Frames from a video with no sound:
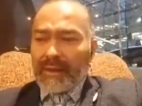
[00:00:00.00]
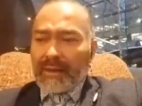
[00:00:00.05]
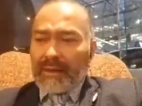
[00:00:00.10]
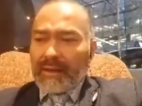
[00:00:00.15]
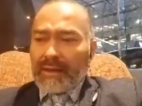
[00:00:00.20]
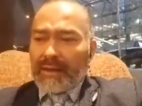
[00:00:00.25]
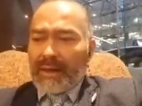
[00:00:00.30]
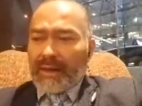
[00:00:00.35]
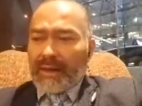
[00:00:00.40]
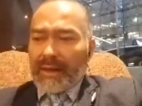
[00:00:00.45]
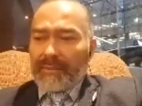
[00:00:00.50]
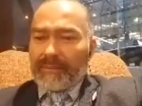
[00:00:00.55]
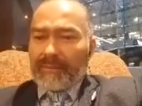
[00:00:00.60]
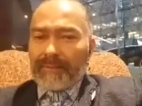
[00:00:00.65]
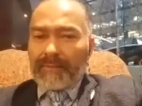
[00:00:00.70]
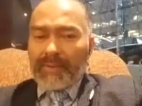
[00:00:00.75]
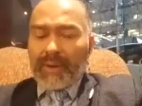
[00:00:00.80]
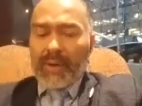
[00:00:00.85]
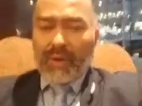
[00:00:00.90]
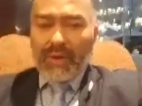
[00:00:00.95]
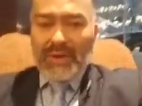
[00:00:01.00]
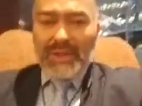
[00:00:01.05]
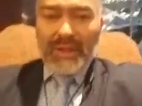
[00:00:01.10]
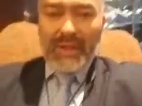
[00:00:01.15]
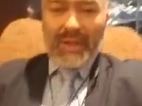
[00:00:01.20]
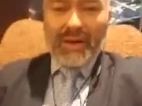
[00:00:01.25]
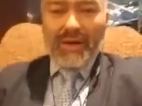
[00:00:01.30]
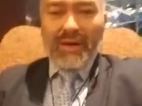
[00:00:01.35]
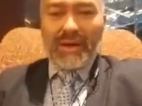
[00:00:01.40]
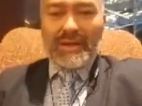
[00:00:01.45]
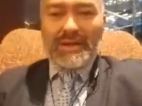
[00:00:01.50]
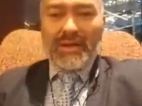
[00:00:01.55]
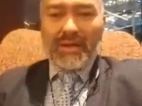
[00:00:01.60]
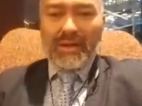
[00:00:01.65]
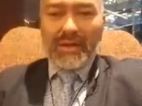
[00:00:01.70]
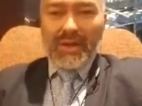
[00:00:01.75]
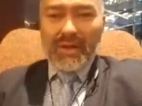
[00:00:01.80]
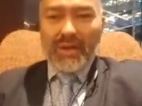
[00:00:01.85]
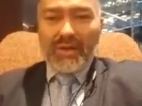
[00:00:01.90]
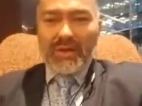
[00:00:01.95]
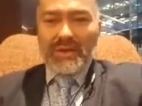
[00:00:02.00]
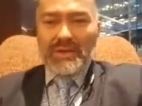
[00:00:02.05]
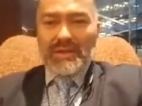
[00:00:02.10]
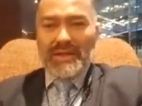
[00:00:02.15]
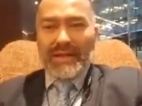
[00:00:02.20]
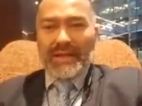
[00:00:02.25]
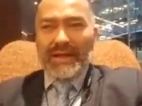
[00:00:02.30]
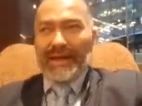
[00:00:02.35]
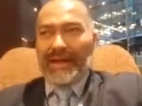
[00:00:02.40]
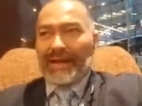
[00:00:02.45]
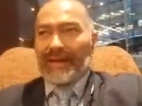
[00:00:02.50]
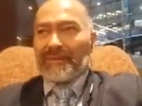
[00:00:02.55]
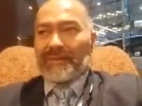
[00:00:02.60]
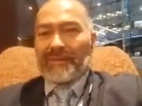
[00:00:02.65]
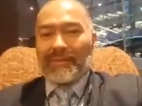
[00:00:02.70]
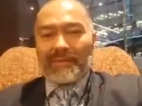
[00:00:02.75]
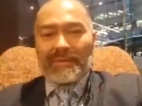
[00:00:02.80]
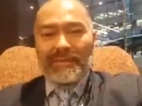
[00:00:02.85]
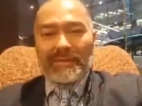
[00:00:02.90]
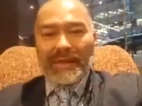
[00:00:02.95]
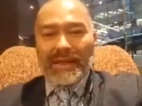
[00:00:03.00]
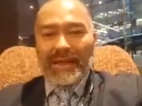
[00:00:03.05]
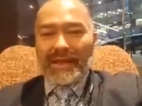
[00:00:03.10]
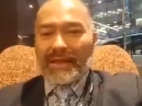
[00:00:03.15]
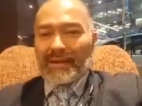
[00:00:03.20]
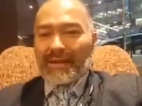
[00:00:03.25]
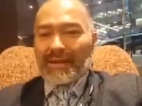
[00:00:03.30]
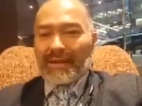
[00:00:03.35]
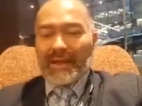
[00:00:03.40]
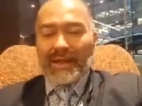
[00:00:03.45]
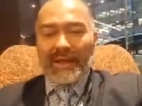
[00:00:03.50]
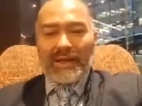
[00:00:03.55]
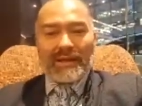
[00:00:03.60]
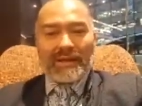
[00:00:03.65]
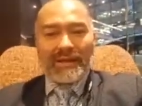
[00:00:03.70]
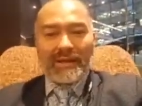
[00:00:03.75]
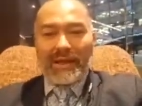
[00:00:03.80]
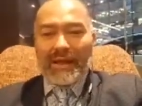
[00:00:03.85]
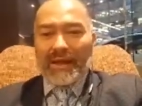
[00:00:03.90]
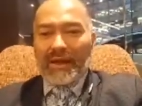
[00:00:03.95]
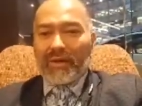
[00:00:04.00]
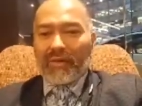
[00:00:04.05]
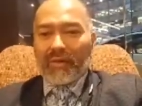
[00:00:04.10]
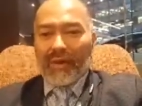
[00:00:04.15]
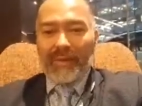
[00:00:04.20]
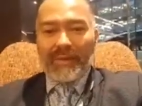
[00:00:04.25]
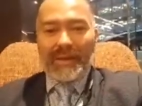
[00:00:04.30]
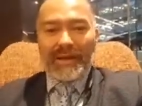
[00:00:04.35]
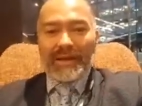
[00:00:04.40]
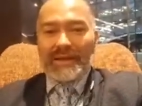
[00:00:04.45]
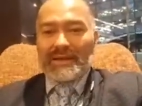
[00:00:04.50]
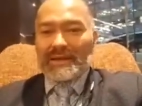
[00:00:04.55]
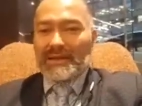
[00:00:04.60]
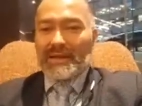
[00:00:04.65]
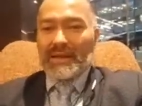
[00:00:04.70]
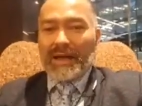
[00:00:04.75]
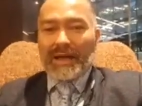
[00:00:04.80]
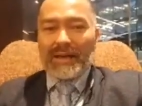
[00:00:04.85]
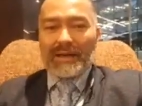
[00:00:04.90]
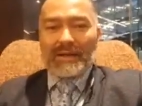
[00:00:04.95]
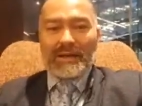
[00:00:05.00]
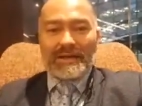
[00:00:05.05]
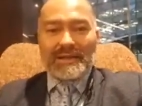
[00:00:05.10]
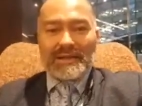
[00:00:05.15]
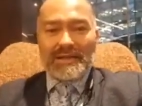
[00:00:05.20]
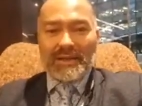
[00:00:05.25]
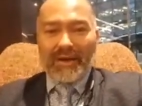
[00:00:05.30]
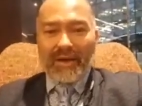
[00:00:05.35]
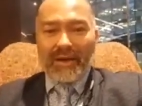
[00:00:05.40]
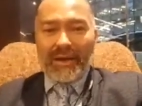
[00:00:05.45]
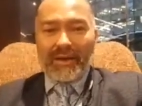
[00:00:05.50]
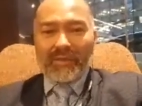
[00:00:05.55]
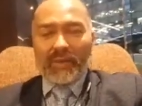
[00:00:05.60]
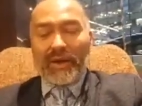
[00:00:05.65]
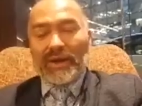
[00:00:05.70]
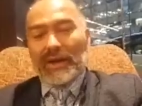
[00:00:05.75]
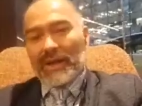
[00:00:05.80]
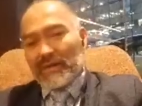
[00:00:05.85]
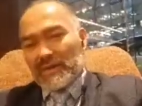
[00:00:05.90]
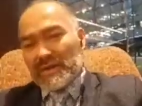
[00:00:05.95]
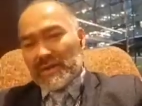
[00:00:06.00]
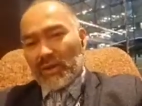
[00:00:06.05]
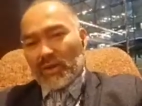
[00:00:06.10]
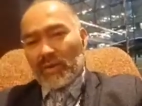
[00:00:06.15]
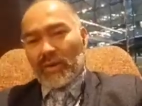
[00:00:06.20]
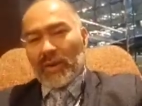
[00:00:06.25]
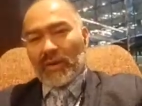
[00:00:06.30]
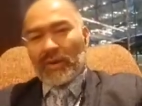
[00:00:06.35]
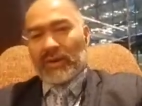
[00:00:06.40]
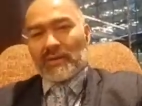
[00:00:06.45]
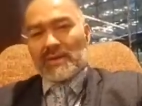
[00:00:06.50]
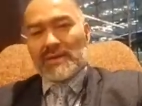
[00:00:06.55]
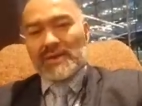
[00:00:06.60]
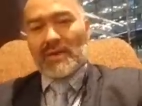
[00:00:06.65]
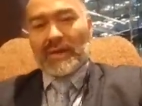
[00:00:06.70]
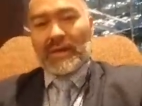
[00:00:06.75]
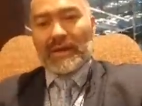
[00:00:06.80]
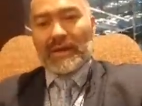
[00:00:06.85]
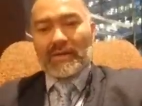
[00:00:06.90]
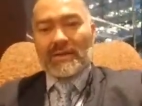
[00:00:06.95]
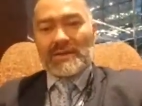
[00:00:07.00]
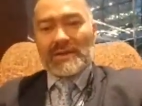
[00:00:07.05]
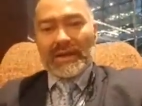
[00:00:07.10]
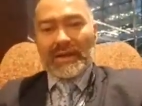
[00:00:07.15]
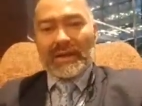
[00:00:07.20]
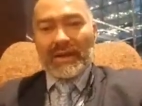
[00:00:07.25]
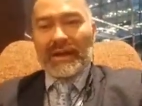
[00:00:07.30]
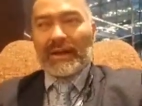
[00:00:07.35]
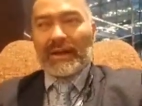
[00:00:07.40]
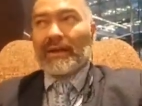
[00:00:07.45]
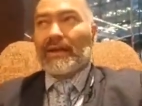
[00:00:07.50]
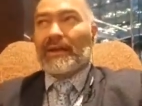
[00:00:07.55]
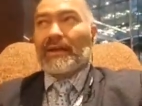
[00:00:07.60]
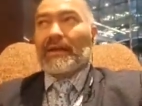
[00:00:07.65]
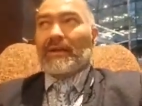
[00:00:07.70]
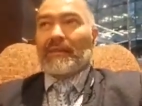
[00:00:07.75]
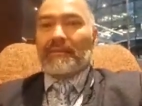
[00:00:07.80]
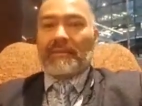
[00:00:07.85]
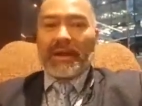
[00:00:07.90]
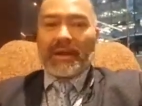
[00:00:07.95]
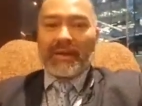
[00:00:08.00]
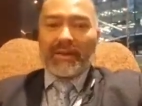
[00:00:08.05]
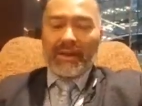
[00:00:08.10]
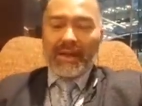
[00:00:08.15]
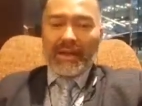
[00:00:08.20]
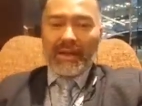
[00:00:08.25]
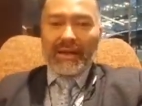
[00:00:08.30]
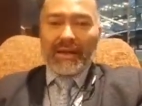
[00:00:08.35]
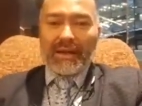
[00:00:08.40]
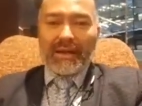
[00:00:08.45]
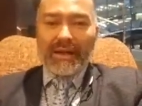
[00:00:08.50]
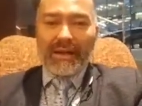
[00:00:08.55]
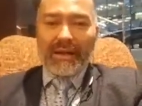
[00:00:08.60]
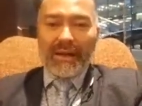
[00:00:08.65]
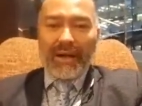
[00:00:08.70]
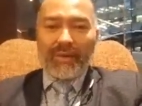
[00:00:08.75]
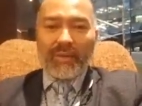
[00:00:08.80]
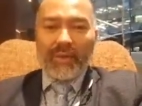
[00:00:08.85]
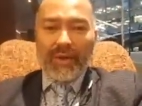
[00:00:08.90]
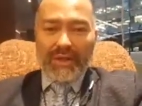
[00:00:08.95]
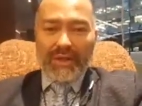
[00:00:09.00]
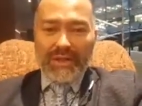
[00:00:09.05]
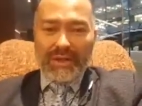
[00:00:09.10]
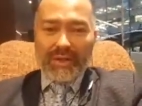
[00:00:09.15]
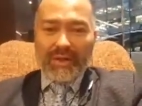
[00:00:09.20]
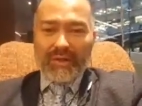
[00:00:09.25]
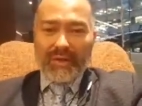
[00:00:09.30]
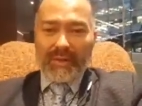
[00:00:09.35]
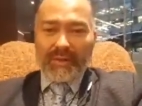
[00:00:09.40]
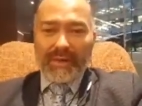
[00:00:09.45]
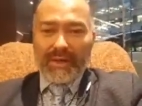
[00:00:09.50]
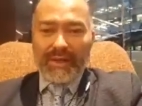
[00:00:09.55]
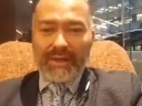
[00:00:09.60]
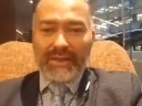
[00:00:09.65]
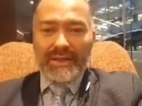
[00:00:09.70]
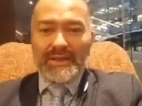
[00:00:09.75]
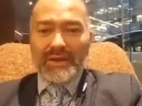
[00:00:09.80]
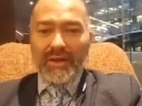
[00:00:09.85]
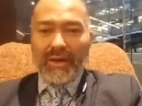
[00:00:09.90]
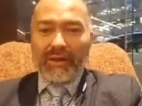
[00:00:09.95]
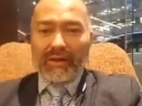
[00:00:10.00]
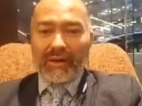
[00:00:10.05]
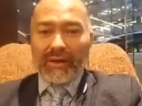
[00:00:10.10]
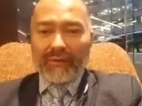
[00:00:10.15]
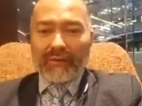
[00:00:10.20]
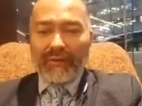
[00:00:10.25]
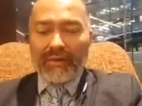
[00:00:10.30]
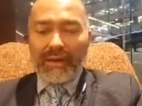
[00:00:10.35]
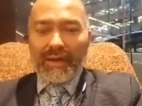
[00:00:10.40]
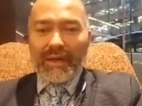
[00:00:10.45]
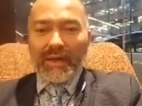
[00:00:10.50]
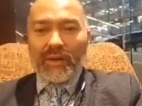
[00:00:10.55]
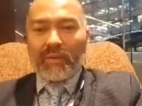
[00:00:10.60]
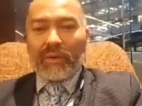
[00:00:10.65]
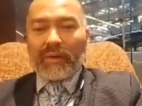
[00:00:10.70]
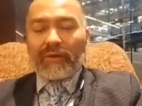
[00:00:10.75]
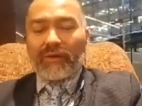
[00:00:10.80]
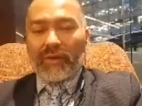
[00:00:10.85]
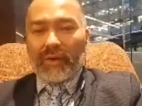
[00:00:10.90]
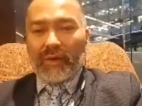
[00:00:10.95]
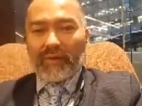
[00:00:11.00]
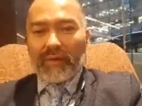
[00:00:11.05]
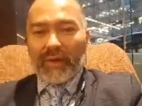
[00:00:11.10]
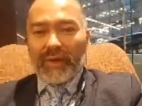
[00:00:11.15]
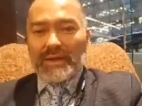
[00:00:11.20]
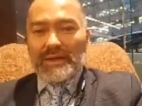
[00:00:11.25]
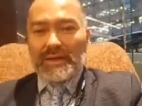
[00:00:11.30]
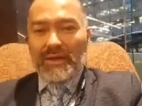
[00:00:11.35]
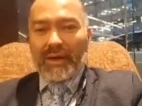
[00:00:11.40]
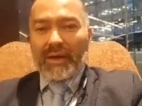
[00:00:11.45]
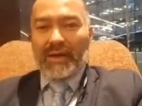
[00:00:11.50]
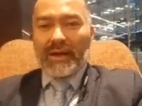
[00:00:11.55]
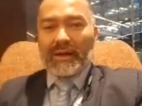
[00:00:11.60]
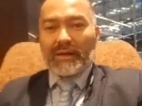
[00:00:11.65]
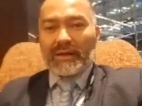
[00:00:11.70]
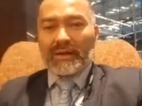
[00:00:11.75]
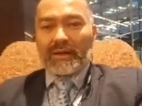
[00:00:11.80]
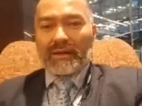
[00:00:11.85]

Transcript: Also, guys, good news. The agreement is done. It's signed. We're going to have a ceremonial signing on Sunday, but our merger agreement is signed off. We're very, very excited.